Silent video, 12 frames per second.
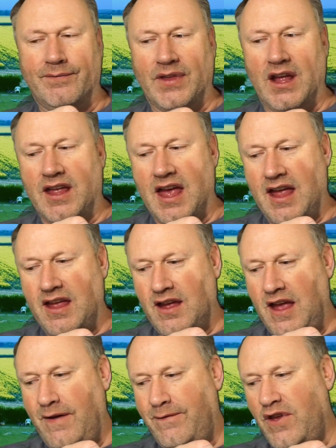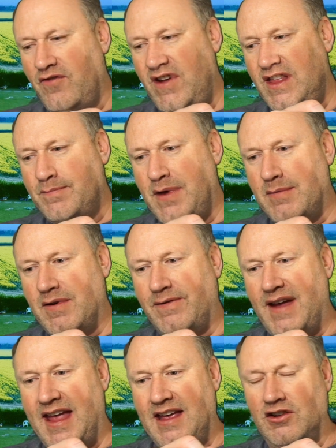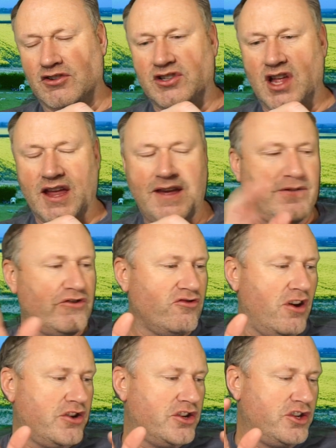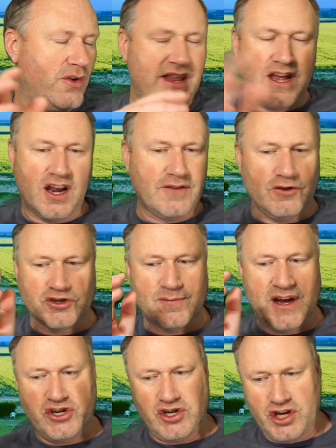Okay, if you read the BMFA, it looks like if the drone can do any kind of automation,